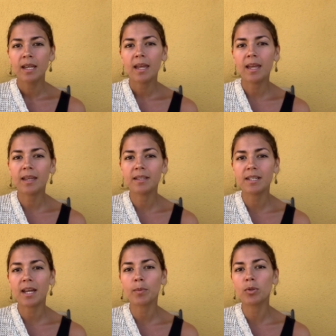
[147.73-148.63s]
And
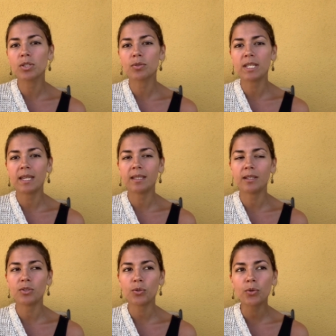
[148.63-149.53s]
I'm also
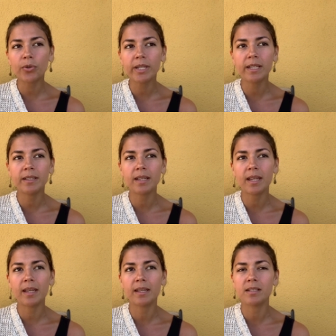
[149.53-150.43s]
taking taurine
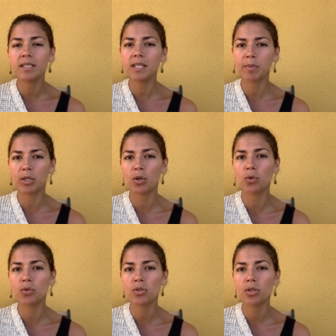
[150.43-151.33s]
and
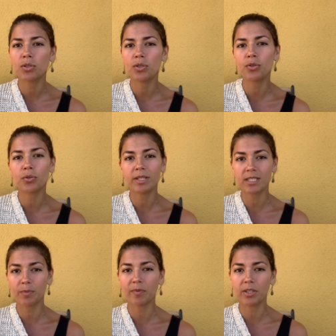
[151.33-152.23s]
D-mannose to treat
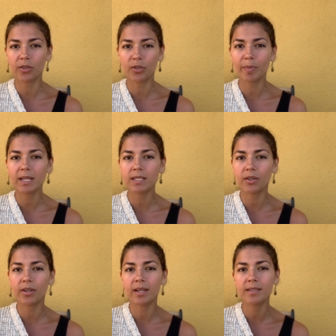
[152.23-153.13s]
some of the other
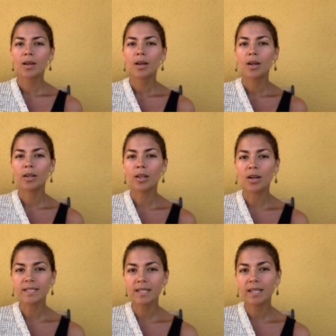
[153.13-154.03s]
bacteria.
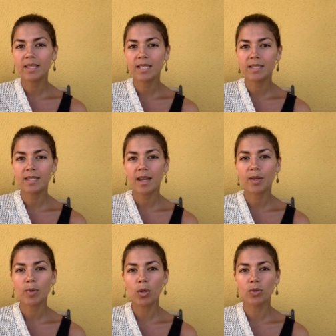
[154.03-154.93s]
Alongside this,
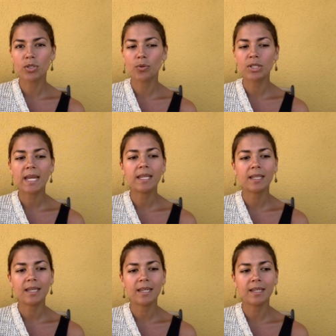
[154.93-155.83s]
I'm also
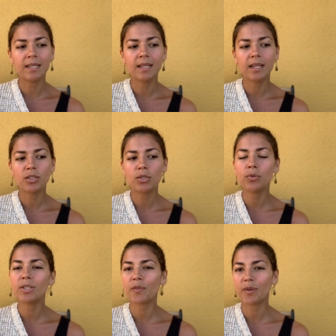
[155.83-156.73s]
taking two
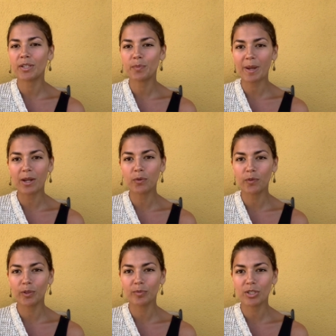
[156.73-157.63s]
different
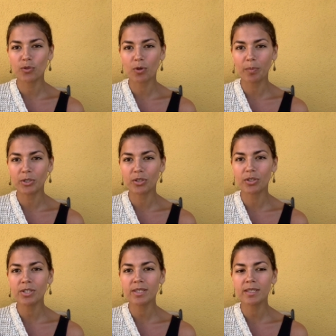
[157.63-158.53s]
biofilm
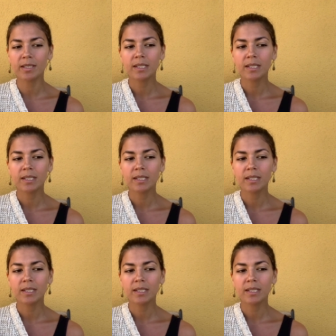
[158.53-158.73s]
disruptors